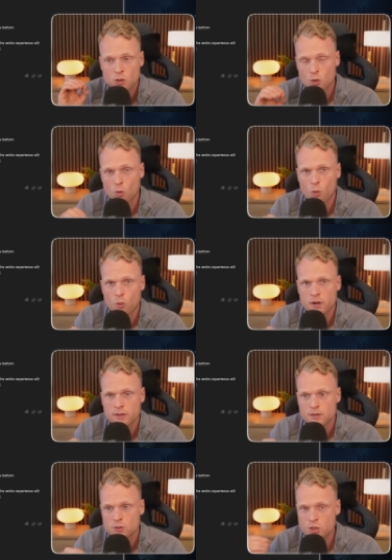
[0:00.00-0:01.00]
your
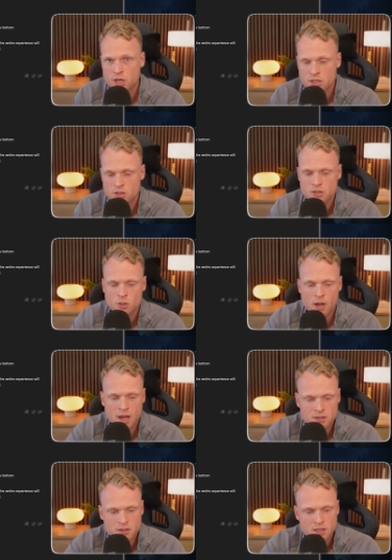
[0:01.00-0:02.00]
suggestions, you
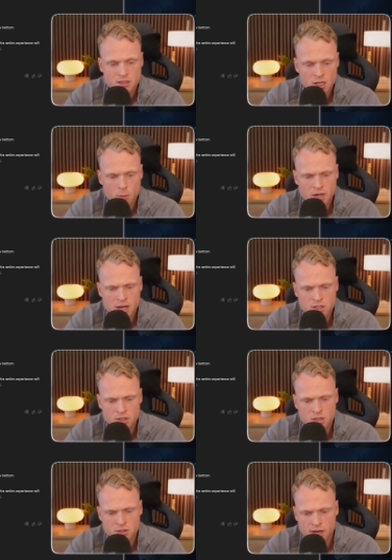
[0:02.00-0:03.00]
ask, set up an
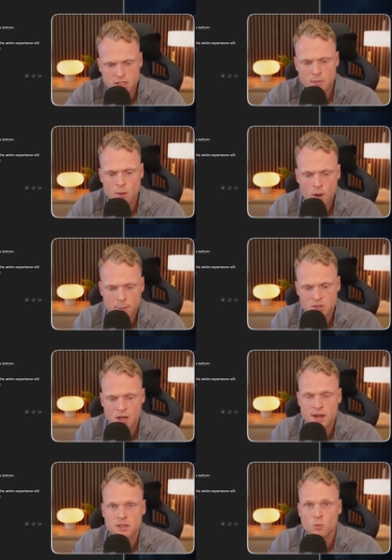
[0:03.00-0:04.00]
agent that checks my
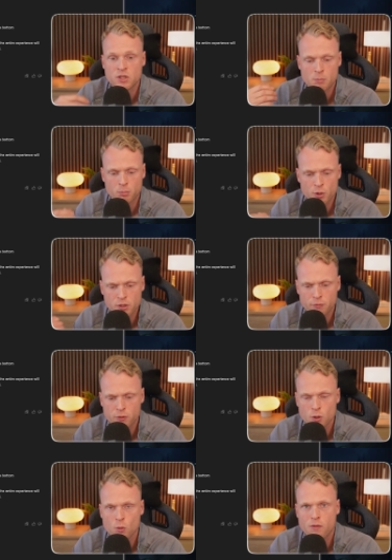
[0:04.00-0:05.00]
website with the point of
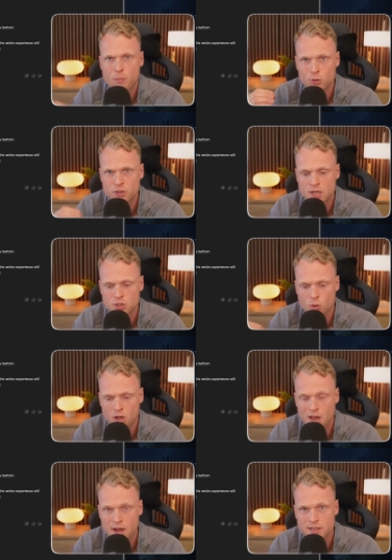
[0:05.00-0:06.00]
view of a potential
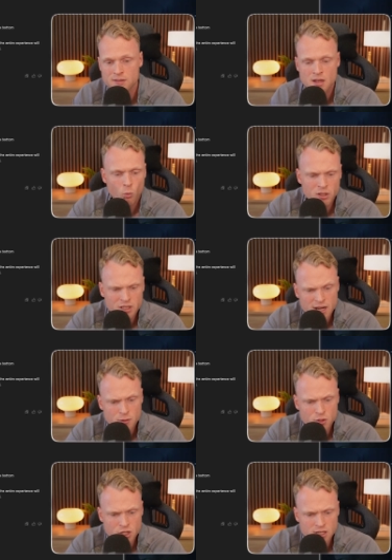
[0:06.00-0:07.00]
client. What kind
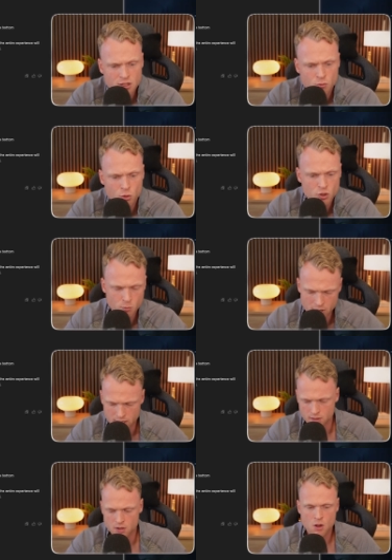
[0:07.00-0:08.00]
of changes would you
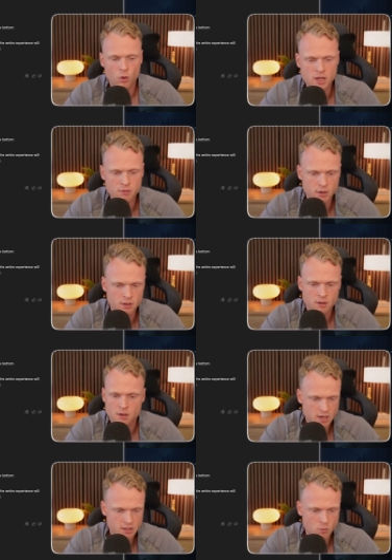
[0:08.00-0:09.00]
make? Or even
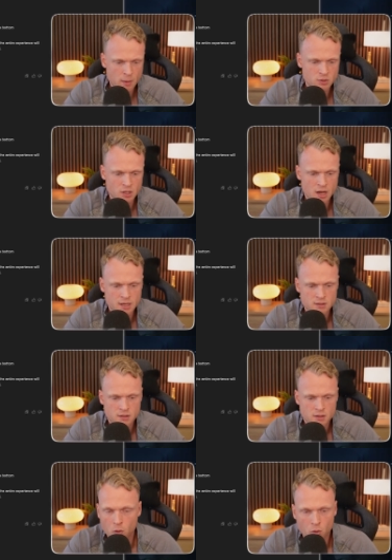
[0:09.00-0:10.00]
check the website
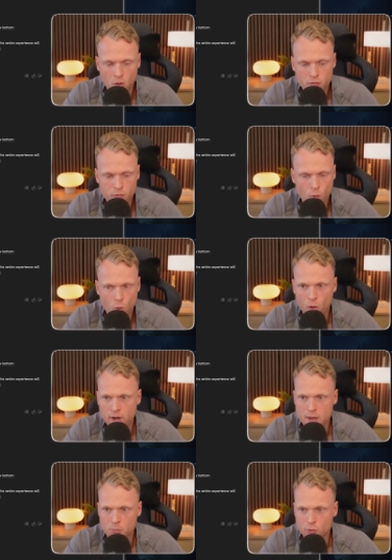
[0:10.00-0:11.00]
or for
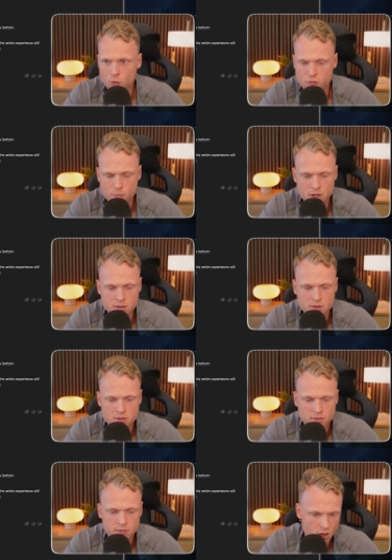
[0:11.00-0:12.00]

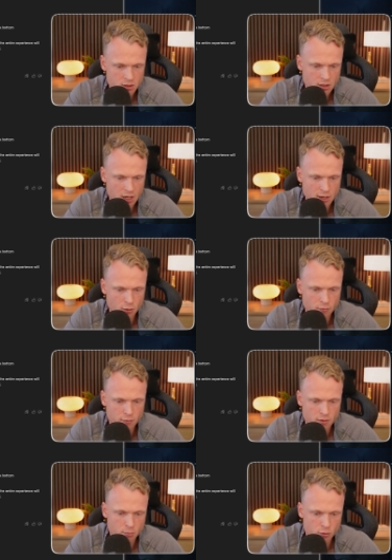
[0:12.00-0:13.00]
improvements. What kind
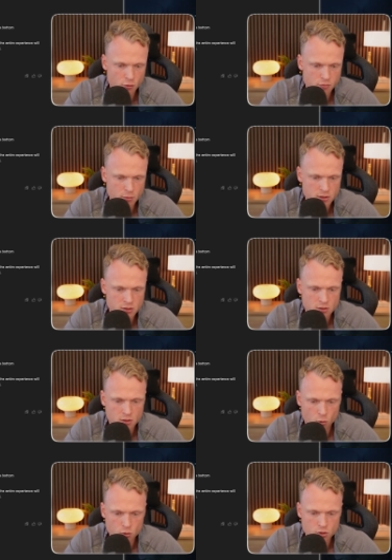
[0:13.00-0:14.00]
of improvements
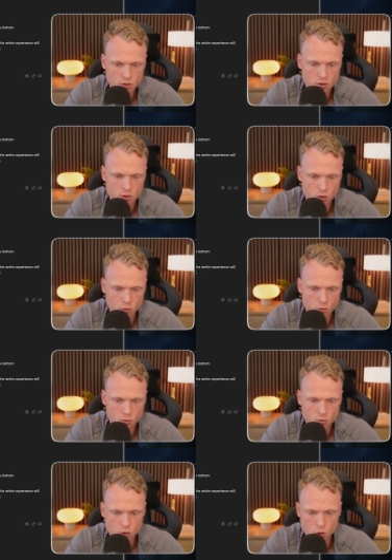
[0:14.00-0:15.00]
would you
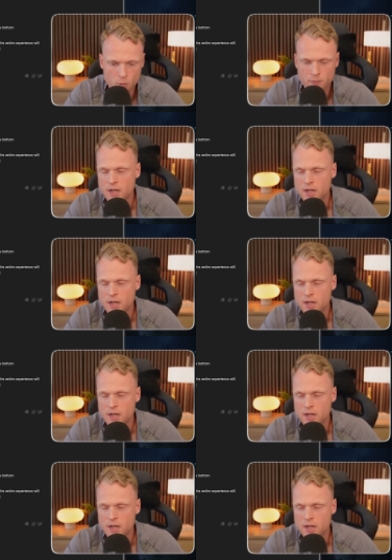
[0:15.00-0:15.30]
do?